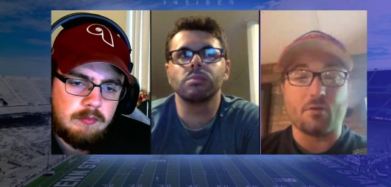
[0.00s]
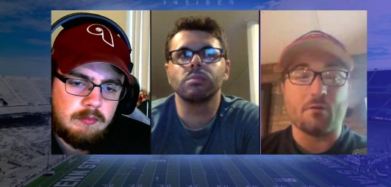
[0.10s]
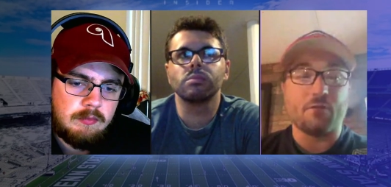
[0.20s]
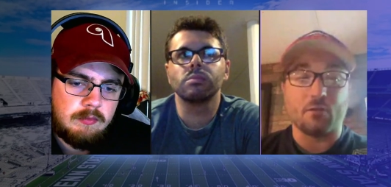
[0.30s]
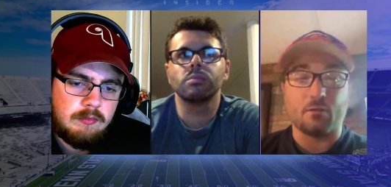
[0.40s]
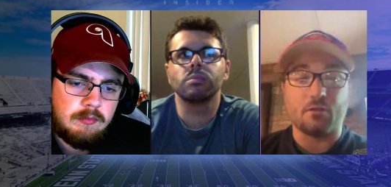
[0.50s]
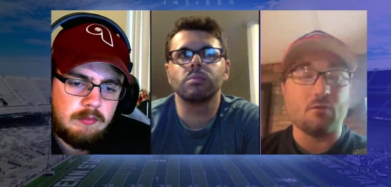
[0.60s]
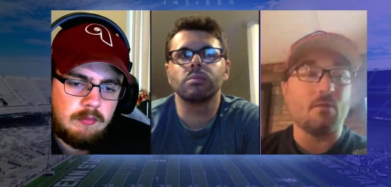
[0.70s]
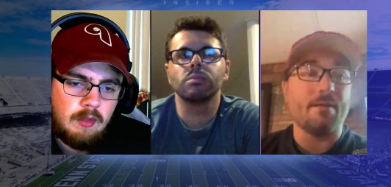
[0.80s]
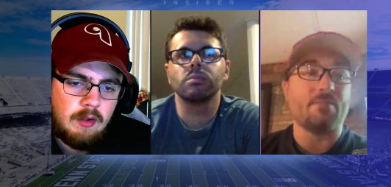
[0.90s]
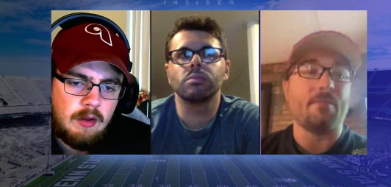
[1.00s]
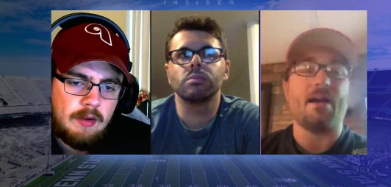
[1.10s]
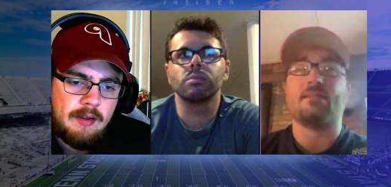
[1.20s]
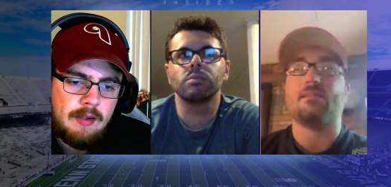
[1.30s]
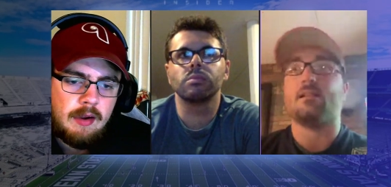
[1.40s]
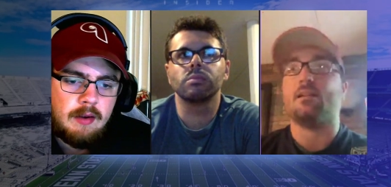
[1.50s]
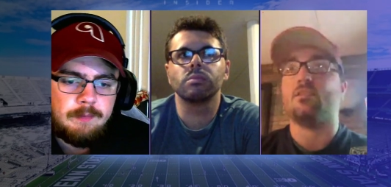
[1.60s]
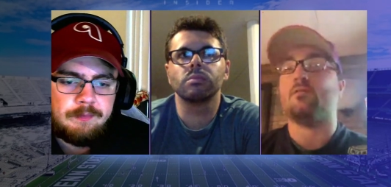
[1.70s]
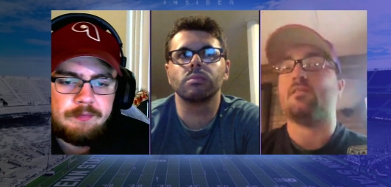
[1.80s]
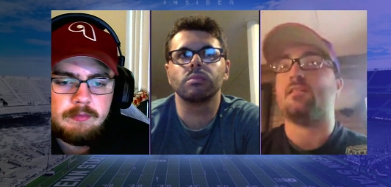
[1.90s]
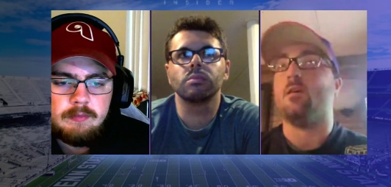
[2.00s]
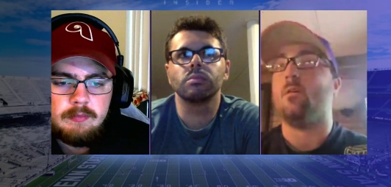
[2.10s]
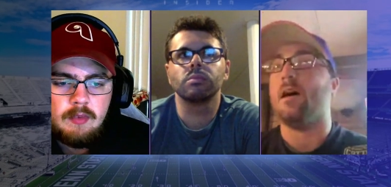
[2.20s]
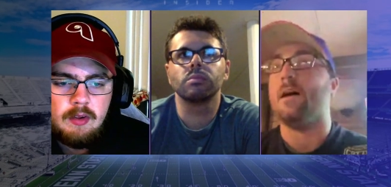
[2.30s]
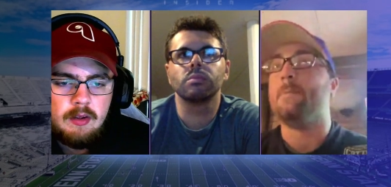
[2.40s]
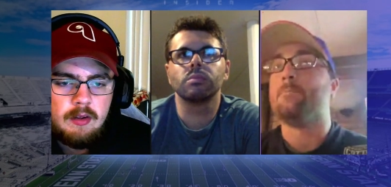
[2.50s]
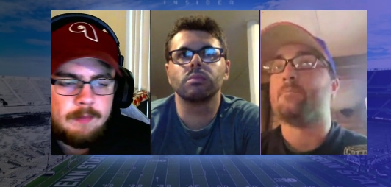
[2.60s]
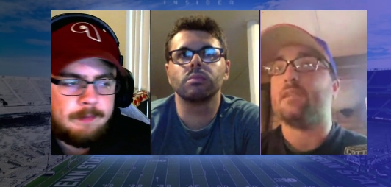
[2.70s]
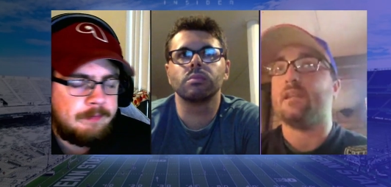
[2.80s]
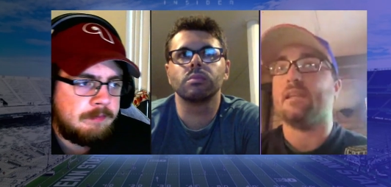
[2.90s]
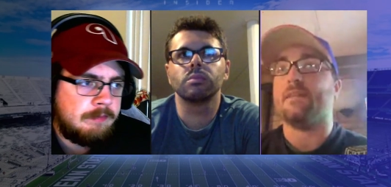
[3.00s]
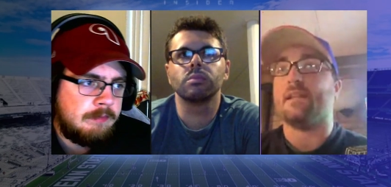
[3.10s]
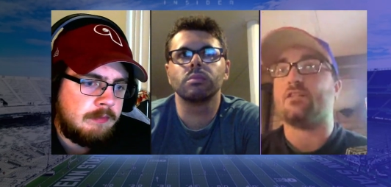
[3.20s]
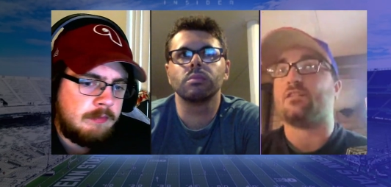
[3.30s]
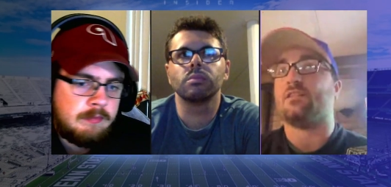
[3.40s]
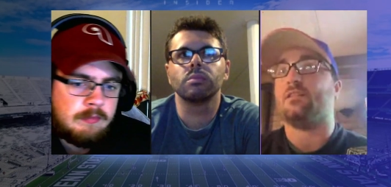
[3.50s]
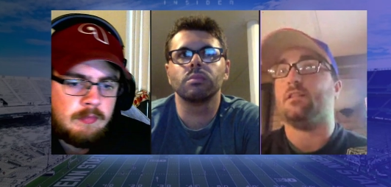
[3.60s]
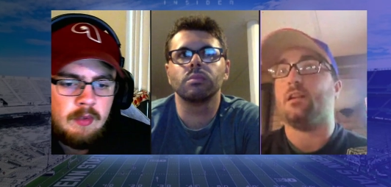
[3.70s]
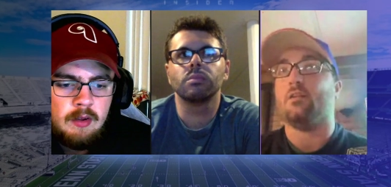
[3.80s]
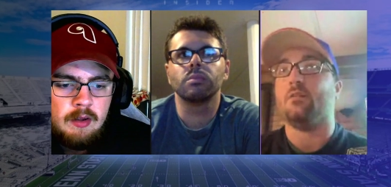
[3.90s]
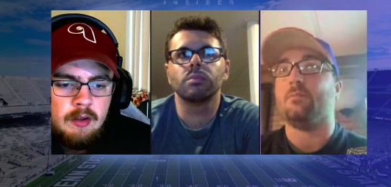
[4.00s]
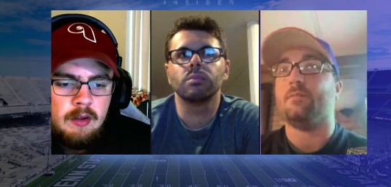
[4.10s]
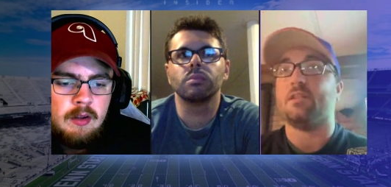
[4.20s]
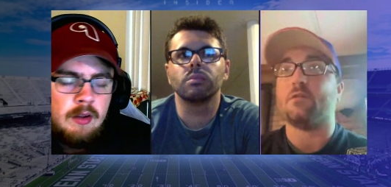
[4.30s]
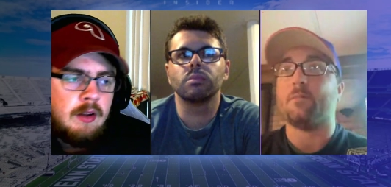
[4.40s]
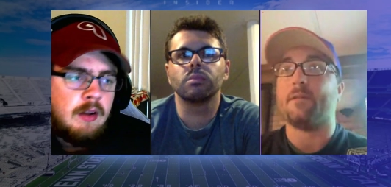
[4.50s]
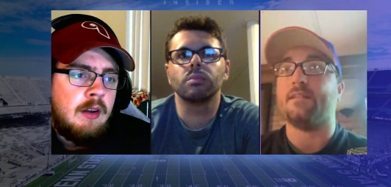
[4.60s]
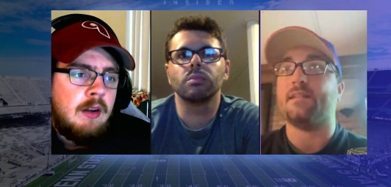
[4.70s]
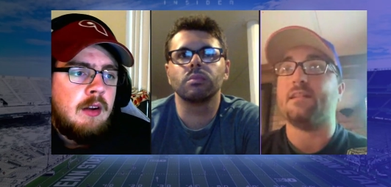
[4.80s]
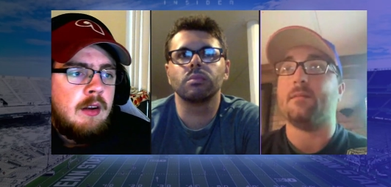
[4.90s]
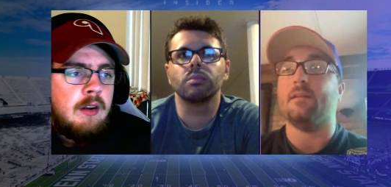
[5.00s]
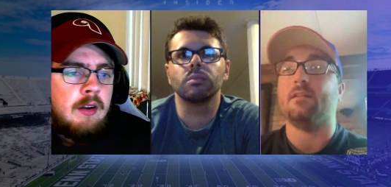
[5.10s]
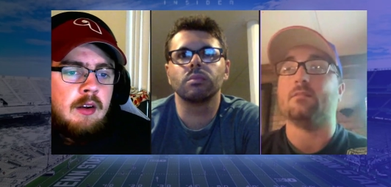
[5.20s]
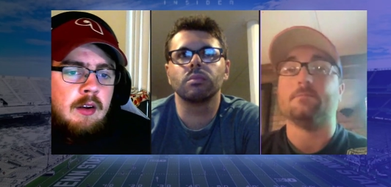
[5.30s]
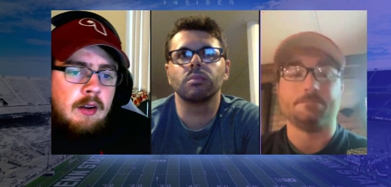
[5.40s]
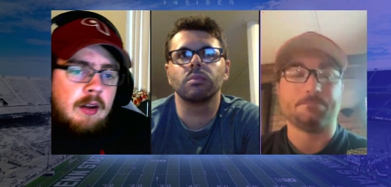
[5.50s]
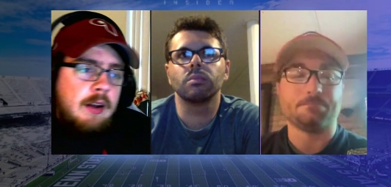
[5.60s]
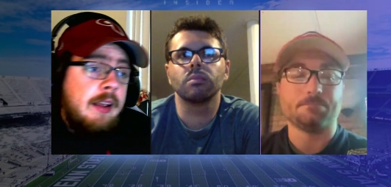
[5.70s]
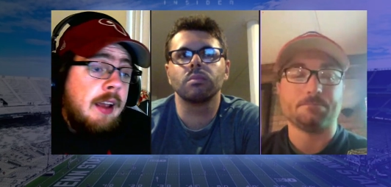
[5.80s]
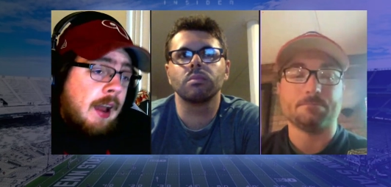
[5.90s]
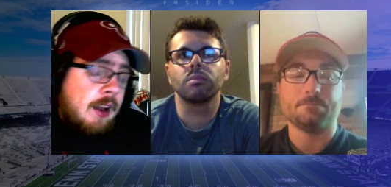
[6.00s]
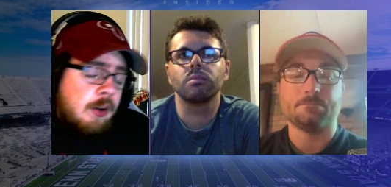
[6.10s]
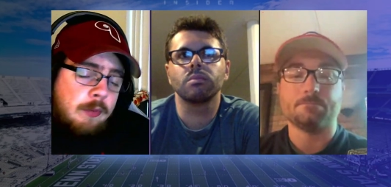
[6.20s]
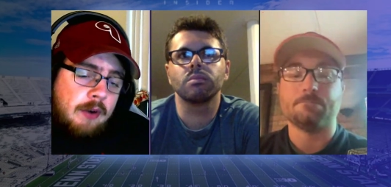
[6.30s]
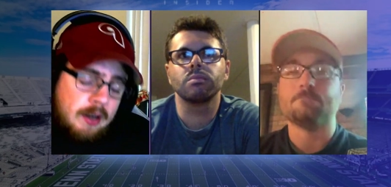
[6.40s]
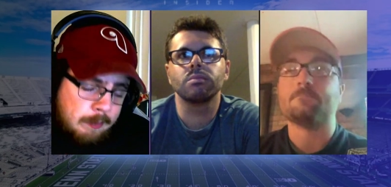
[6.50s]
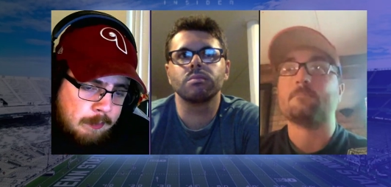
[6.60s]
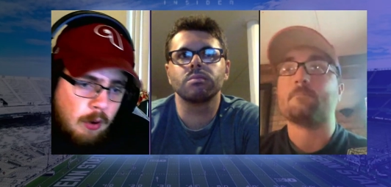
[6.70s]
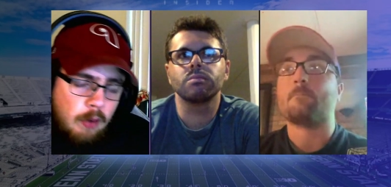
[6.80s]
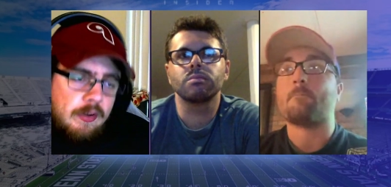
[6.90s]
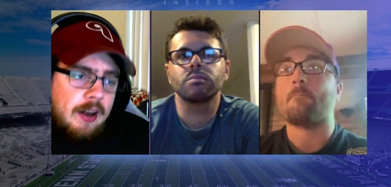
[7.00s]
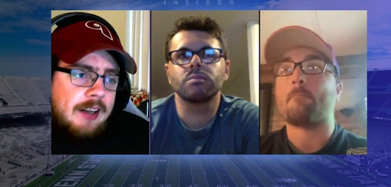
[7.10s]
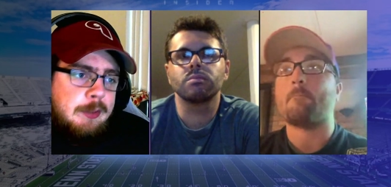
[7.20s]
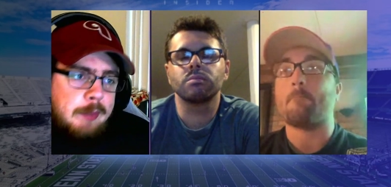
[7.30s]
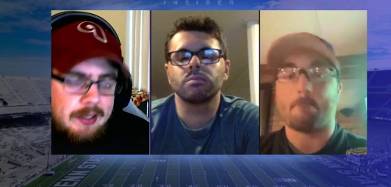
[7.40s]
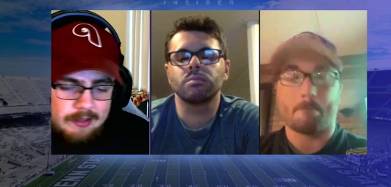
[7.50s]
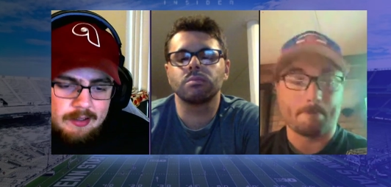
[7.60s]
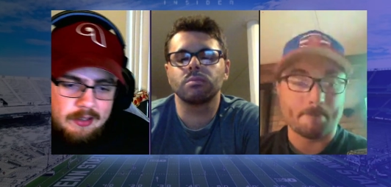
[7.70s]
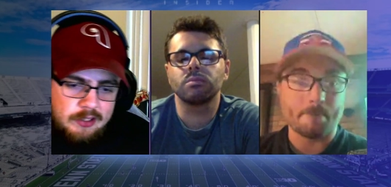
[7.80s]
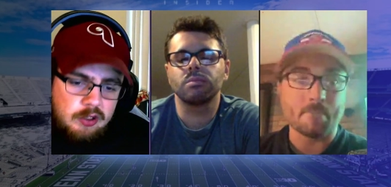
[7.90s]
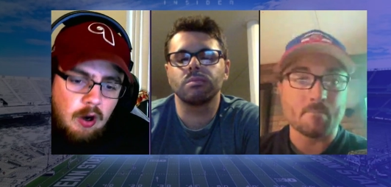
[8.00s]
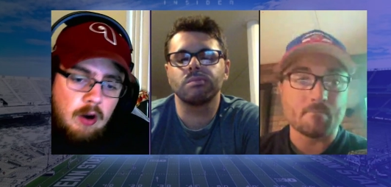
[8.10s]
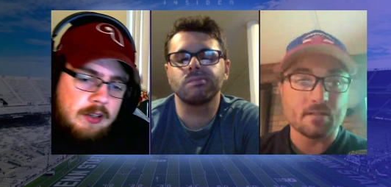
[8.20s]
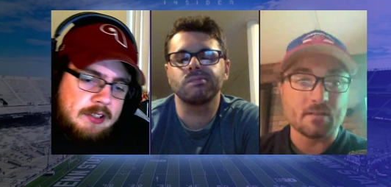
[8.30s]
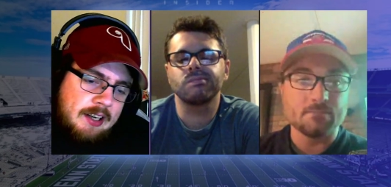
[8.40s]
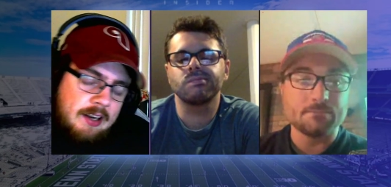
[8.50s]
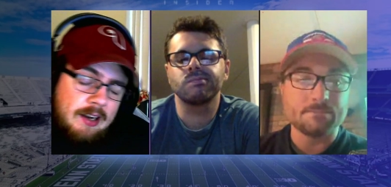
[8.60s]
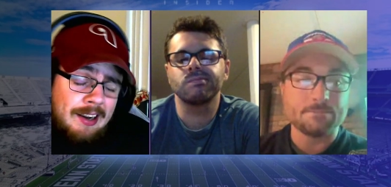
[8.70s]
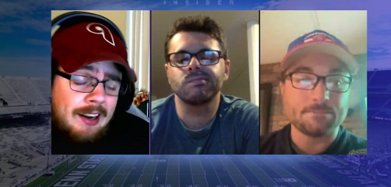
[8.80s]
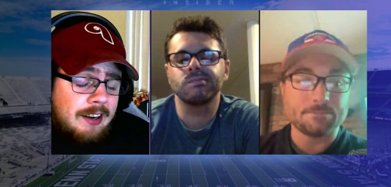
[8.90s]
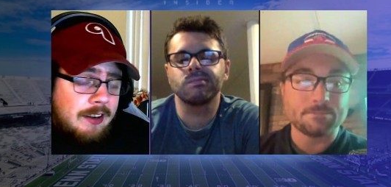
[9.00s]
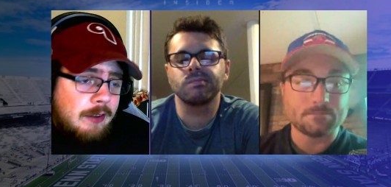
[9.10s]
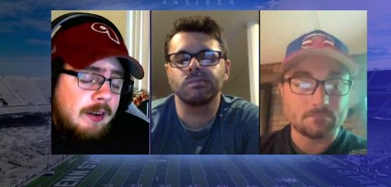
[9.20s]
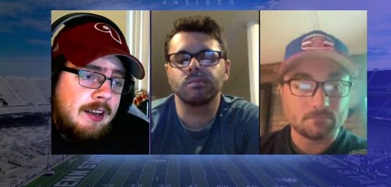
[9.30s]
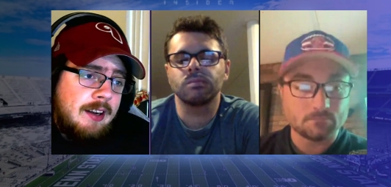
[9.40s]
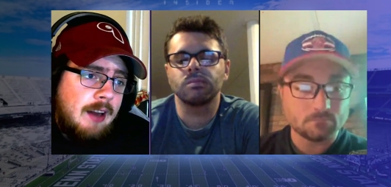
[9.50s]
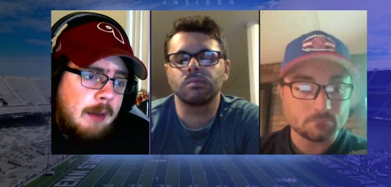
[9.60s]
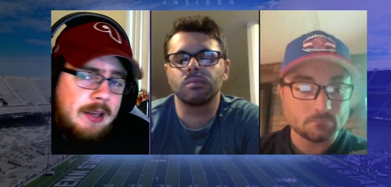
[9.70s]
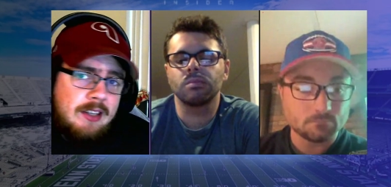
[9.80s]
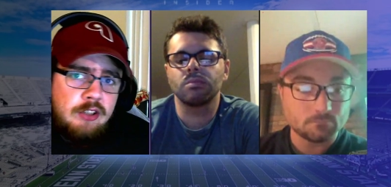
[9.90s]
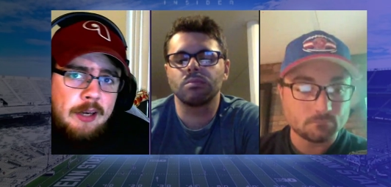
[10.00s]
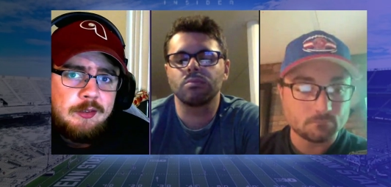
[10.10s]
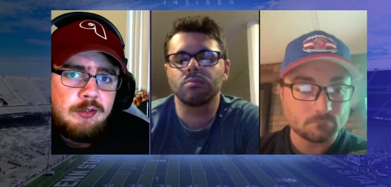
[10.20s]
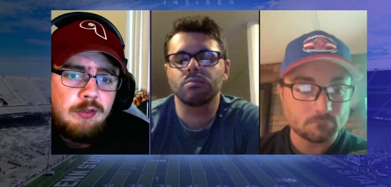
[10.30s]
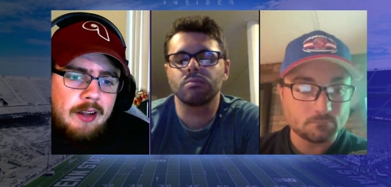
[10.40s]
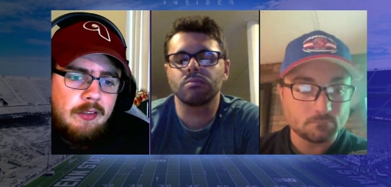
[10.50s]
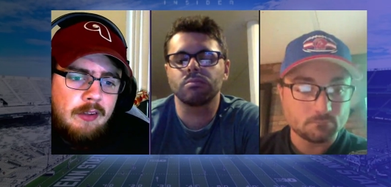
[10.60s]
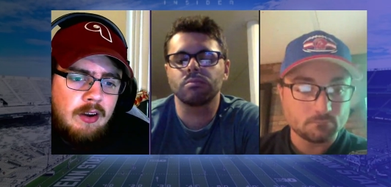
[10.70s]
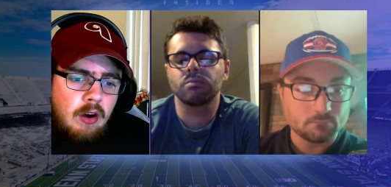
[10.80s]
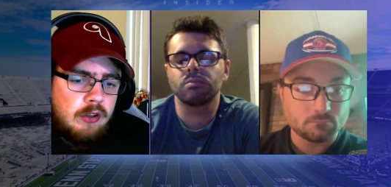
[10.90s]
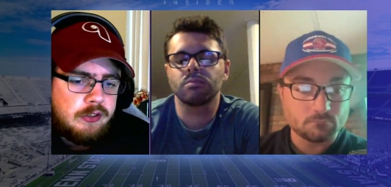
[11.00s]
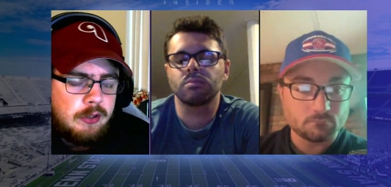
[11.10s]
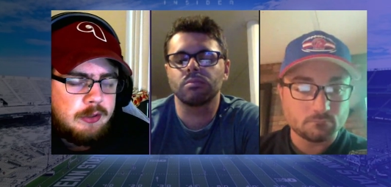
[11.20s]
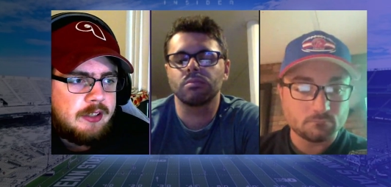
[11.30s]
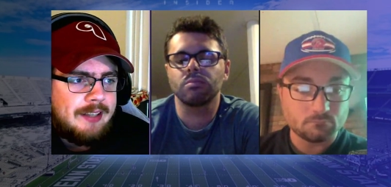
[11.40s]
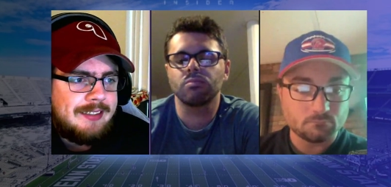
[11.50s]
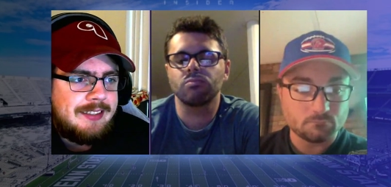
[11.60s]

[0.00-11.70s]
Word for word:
Speaker 1: third fiddle to two of the best backs in the country. So uh, again, that's just a, a good position for Penn State to be in.
Speaker 2: Yeah, and you bring up both guys being the starters, and I agree. And I mean, James Franklin also said